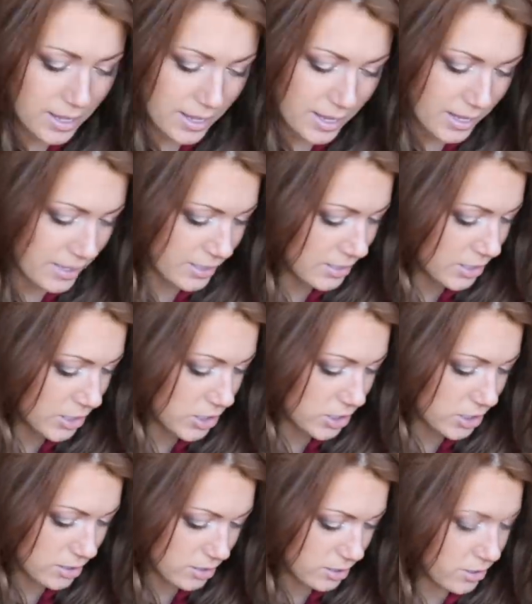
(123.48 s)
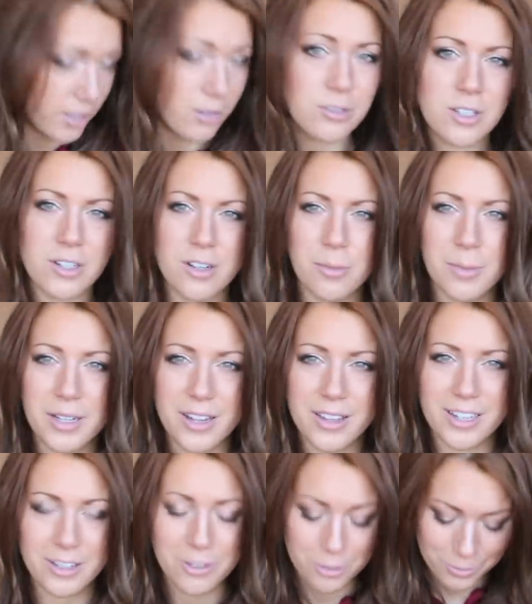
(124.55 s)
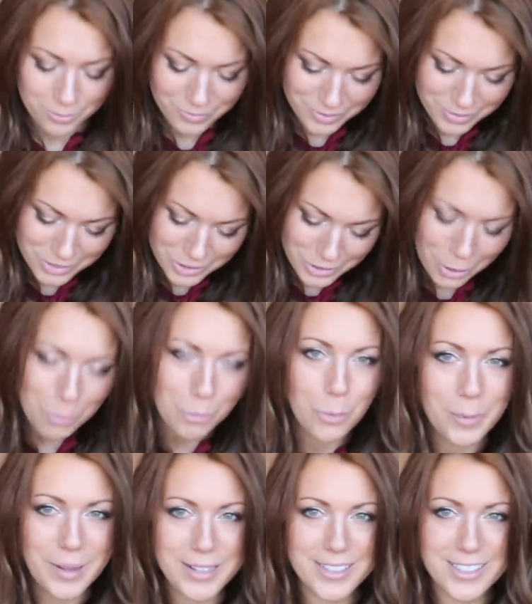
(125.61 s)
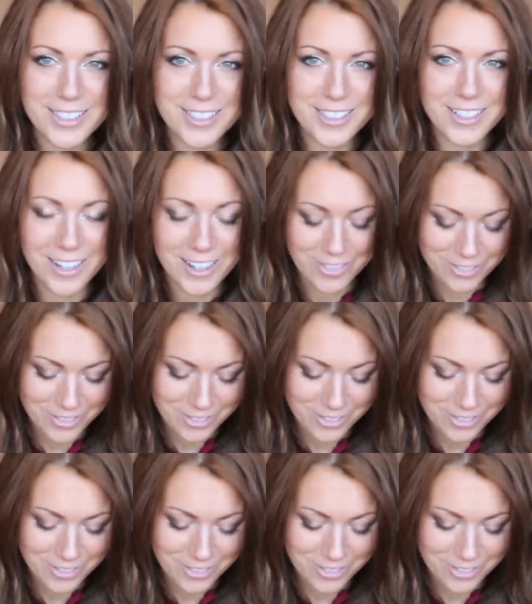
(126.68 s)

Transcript: and they also got me like little sample bits um,